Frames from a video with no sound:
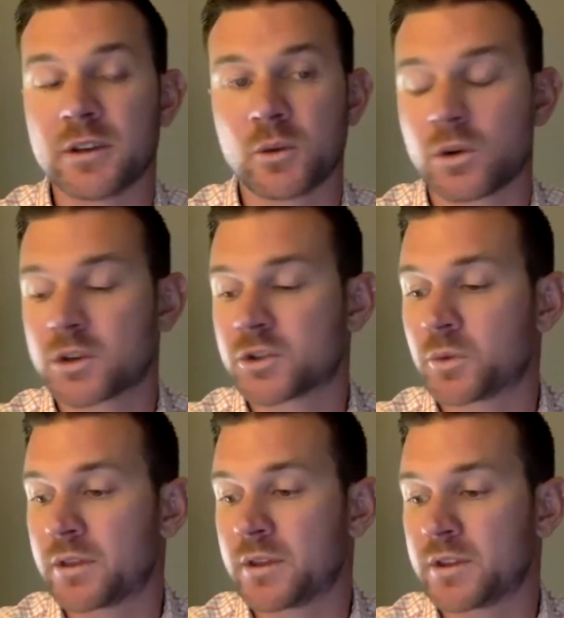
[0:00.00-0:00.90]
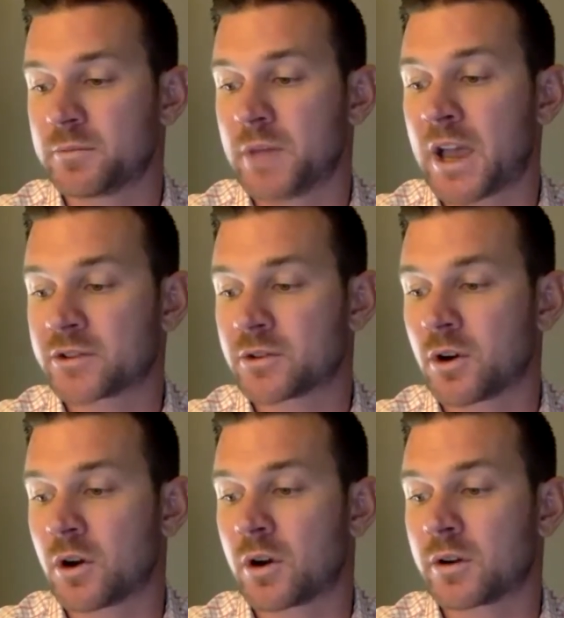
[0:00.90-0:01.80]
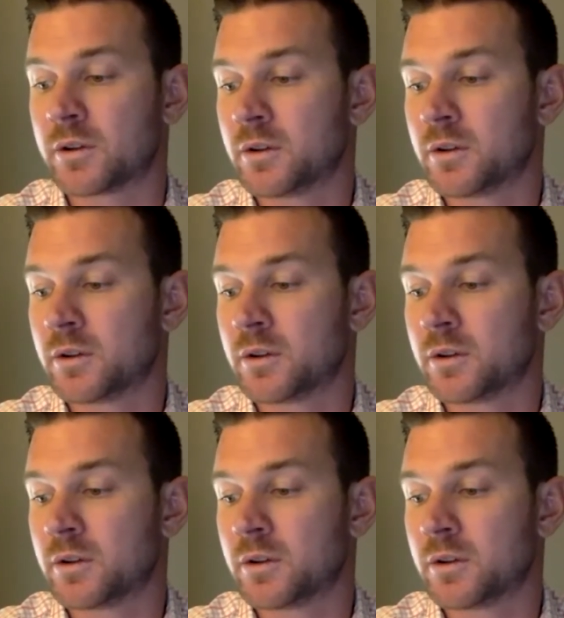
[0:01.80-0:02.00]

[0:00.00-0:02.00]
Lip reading: works with is MasterCard,